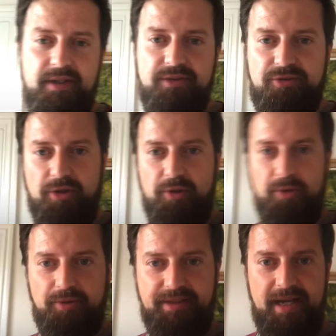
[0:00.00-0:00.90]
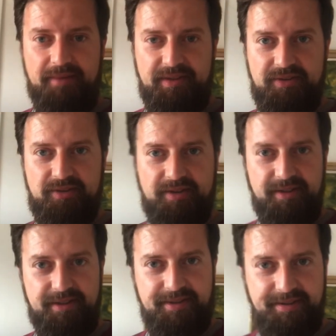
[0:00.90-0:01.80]
So yeah, that's
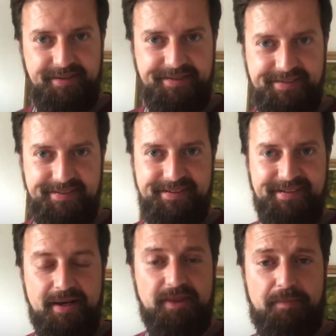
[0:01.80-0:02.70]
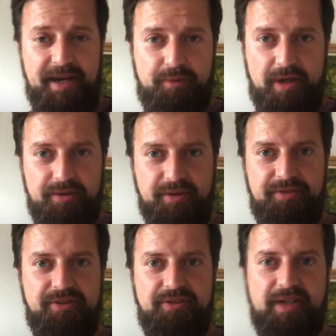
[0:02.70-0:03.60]
the the background of
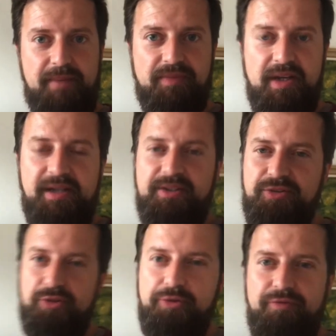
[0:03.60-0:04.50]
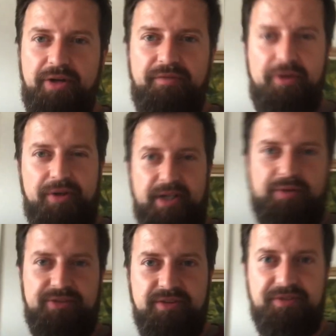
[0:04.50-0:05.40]
this game. It's two very, very
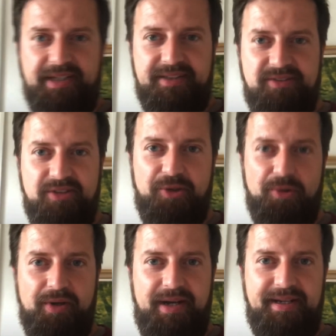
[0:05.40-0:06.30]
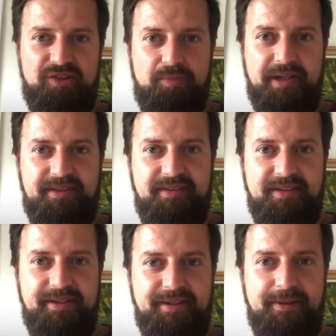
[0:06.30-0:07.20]
aggressive decks, so I expect
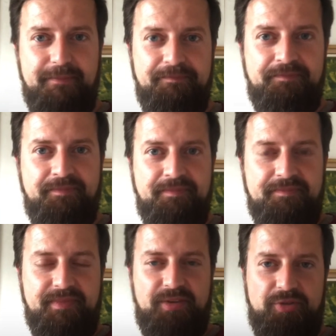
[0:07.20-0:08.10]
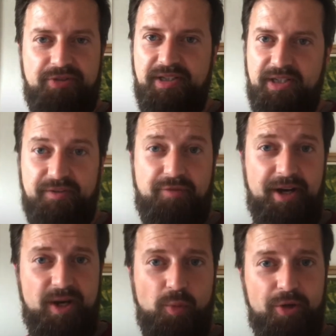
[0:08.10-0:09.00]
uh, to see a lot of
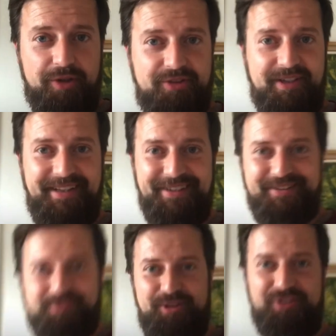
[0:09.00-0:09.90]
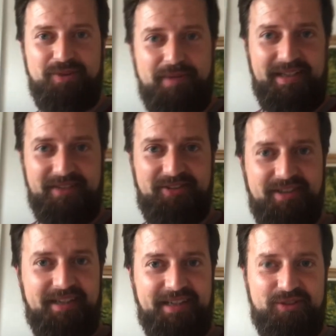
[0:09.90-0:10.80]
fireworks and a lot of creature battles
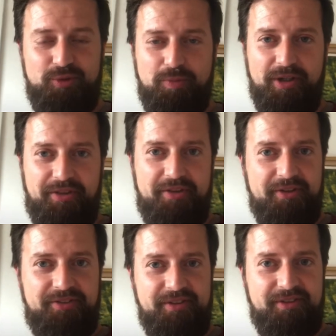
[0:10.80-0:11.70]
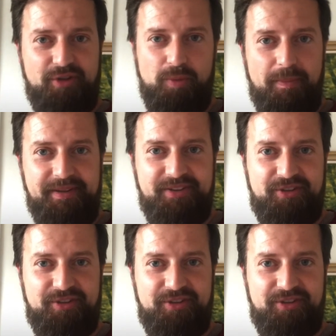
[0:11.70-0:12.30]
here, like two bloodthirsty Dobermans